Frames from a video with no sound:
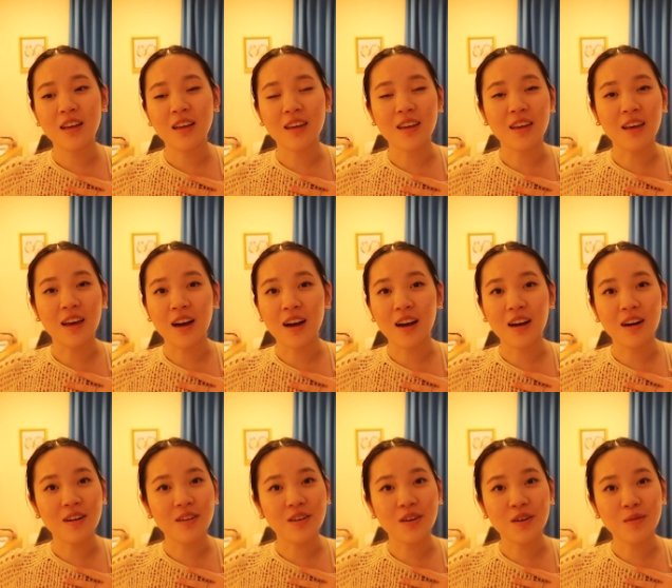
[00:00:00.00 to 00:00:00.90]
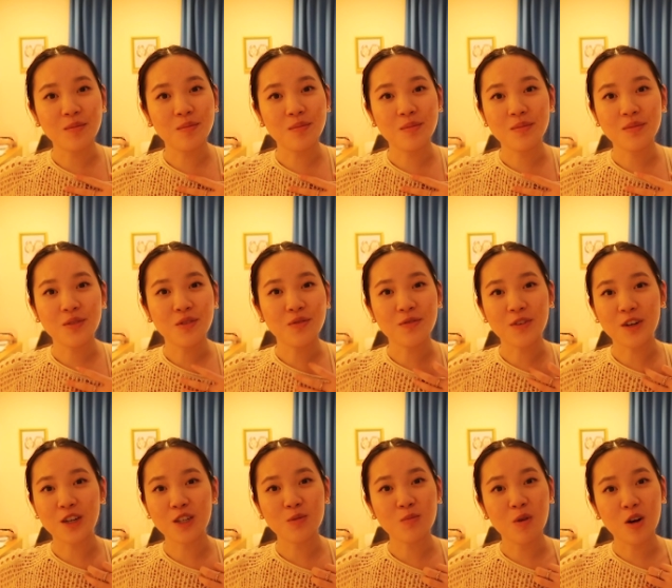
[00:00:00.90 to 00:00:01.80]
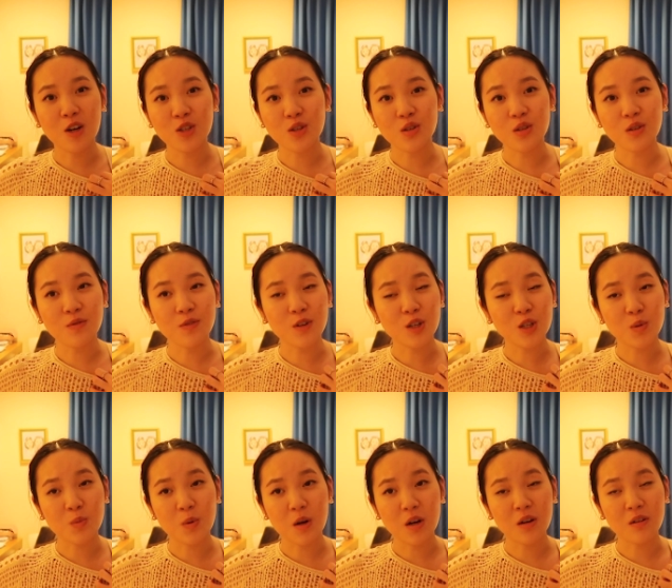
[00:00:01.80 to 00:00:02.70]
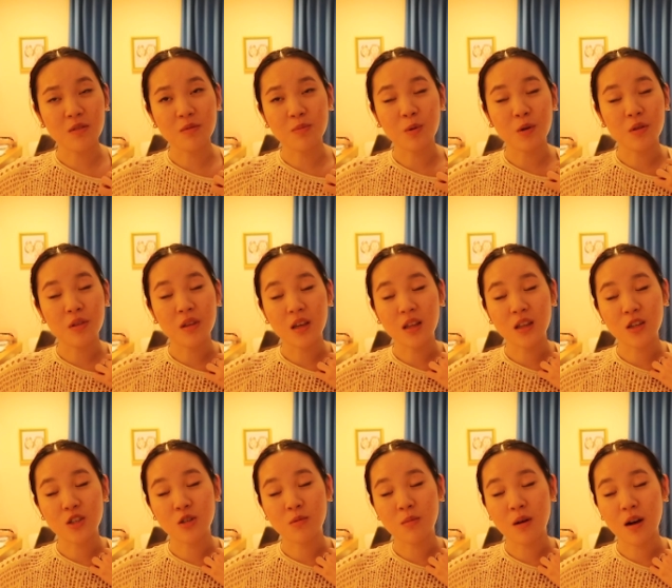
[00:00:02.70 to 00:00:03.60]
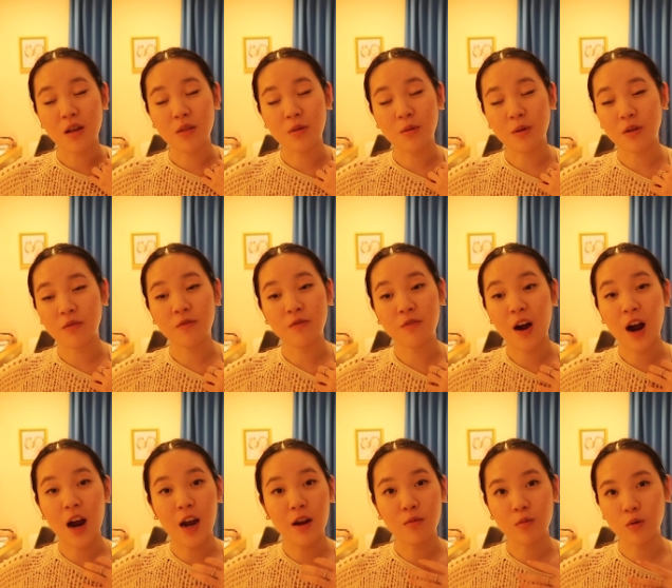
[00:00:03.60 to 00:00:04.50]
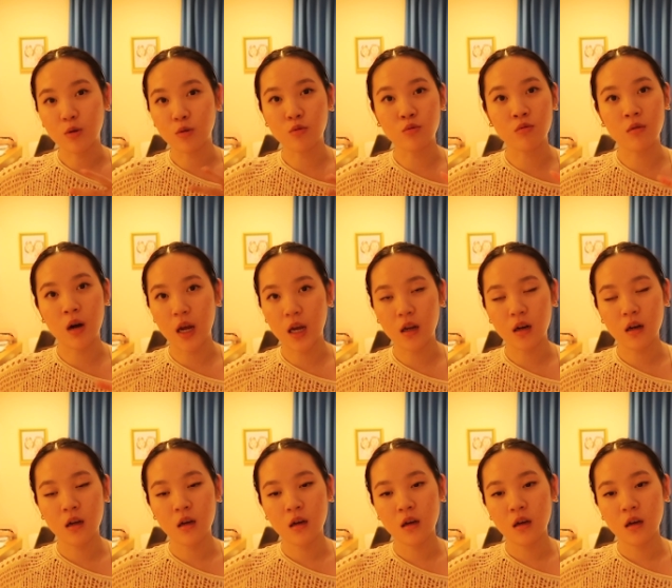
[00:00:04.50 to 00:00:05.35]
Yeah, I don't know. Mm, the first module, the first part of both English and math were fine, but great.